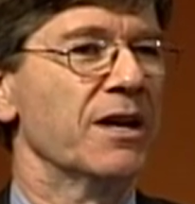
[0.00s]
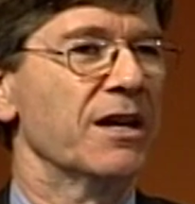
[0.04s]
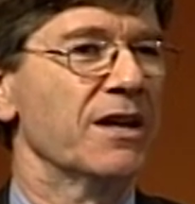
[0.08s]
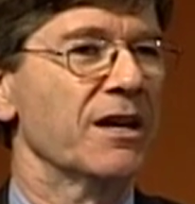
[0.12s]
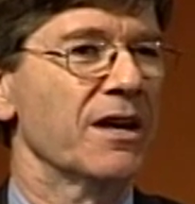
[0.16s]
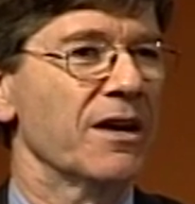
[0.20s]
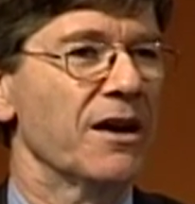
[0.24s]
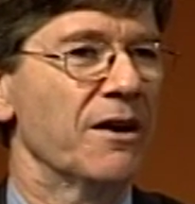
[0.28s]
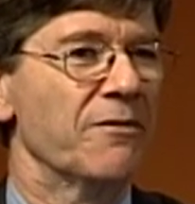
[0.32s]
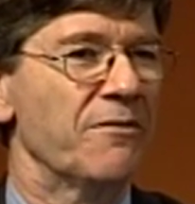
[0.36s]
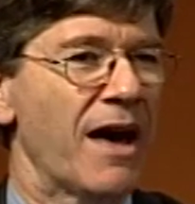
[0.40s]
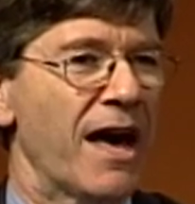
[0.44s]

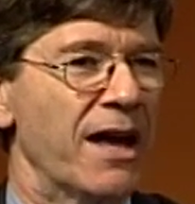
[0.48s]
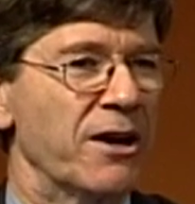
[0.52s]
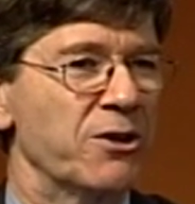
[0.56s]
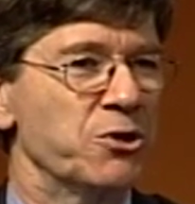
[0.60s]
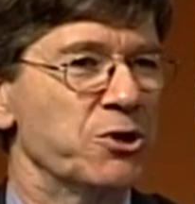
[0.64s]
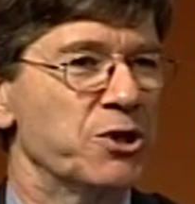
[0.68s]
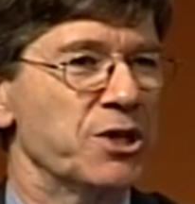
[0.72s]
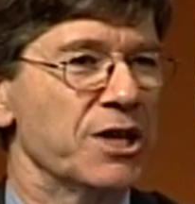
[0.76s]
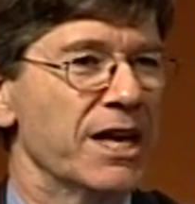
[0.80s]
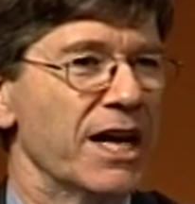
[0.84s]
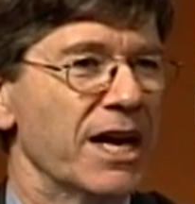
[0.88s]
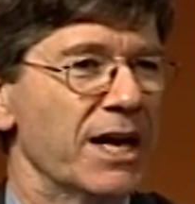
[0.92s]
of
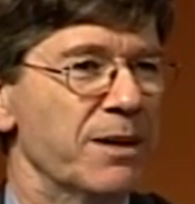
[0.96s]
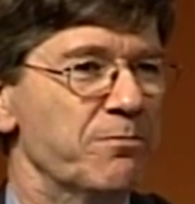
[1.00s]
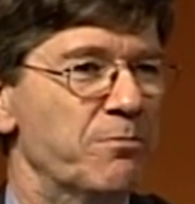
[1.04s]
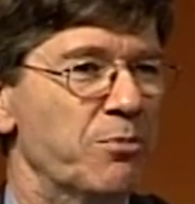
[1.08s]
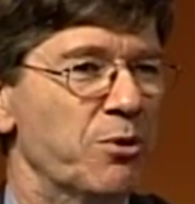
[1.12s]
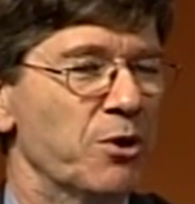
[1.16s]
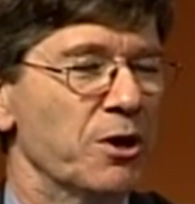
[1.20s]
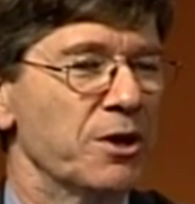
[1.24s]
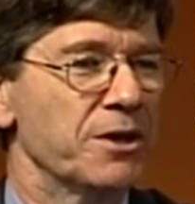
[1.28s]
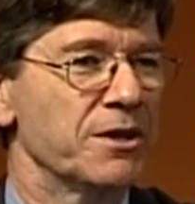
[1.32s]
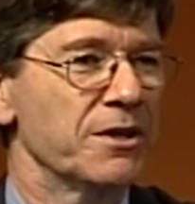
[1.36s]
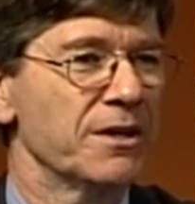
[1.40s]
energy
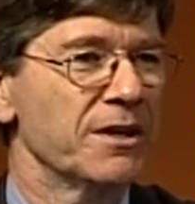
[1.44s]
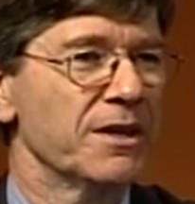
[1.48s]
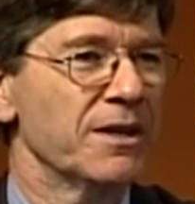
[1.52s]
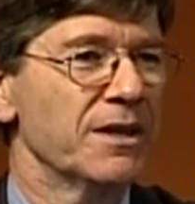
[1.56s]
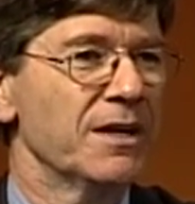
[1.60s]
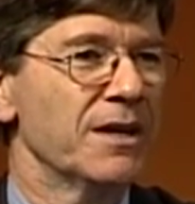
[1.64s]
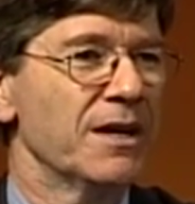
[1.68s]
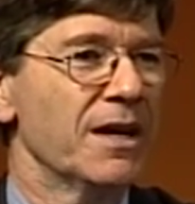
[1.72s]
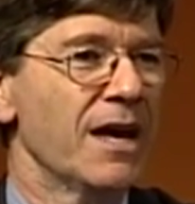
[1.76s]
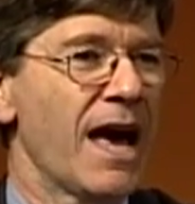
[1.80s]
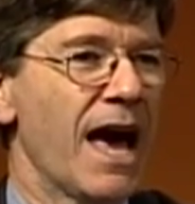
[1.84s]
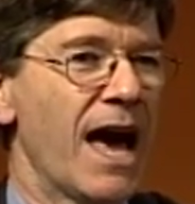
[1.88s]
input,
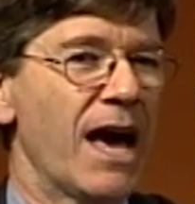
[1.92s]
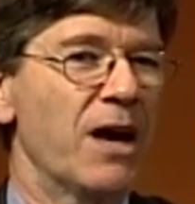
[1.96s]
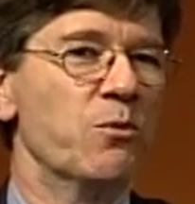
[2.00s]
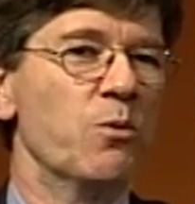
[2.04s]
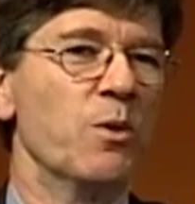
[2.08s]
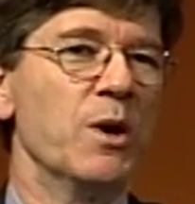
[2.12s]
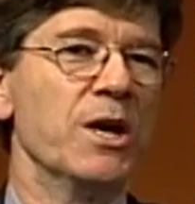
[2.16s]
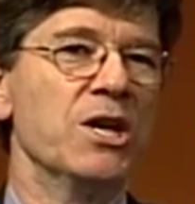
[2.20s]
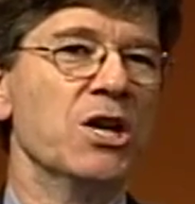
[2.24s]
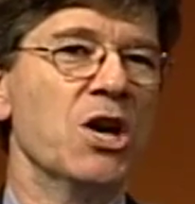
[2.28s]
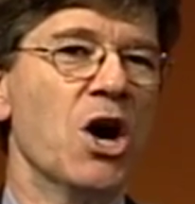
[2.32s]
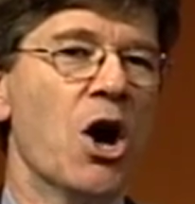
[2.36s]
and
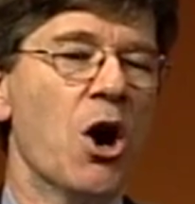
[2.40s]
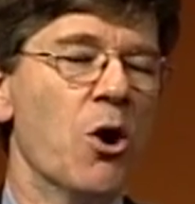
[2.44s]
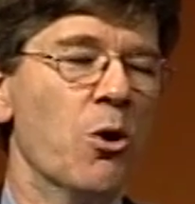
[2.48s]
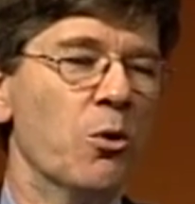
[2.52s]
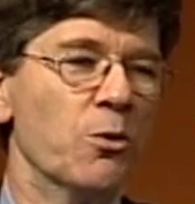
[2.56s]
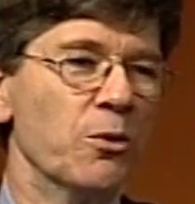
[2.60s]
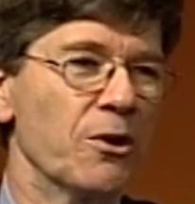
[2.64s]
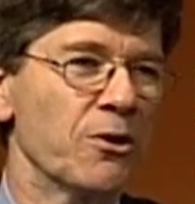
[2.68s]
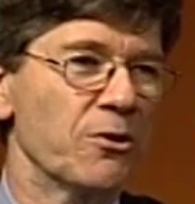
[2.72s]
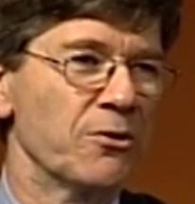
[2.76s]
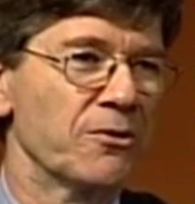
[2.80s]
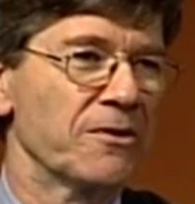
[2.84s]
we know
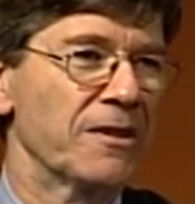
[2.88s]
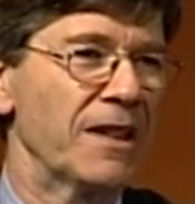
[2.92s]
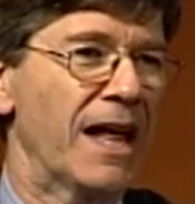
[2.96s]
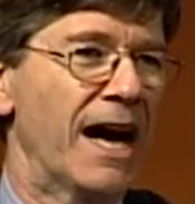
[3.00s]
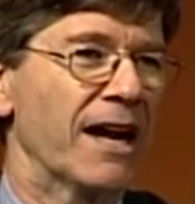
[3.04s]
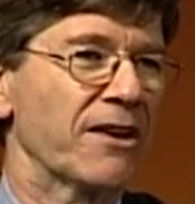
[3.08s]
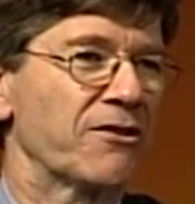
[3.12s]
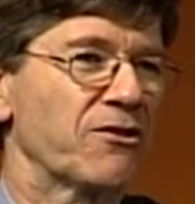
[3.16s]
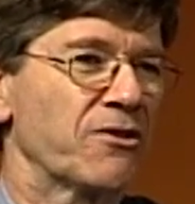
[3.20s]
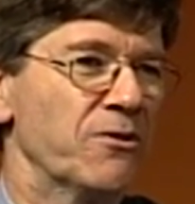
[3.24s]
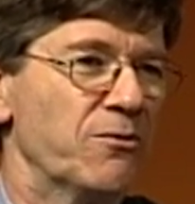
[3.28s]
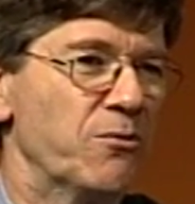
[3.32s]
there's
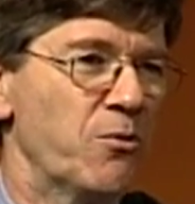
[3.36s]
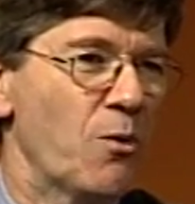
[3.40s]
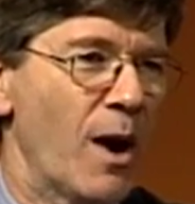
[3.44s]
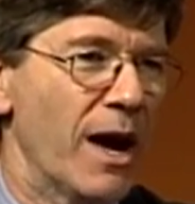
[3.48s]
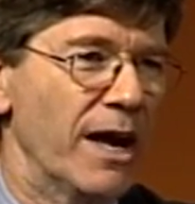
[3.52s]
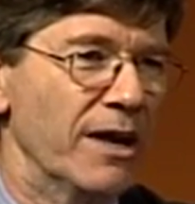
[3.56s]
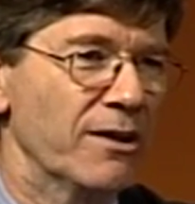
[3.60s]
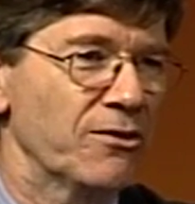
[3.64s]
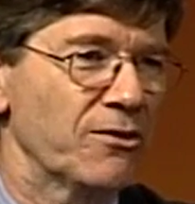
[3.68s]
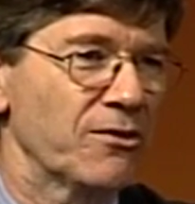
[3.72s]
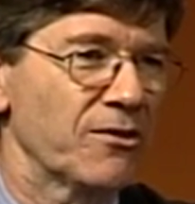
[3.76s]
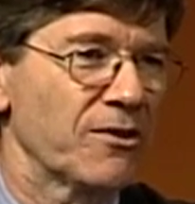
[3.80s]
lots of
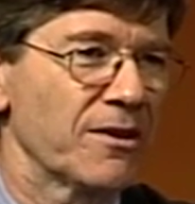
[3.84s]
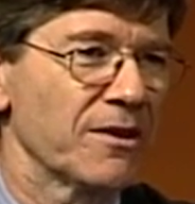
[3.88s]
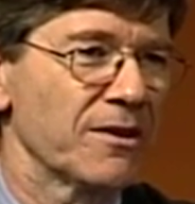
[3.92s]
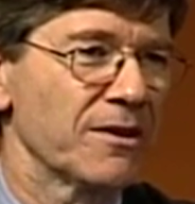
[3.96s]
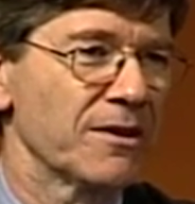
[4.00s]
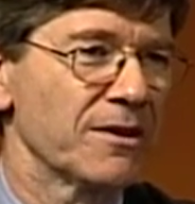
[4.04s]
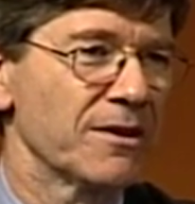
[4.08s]
waste.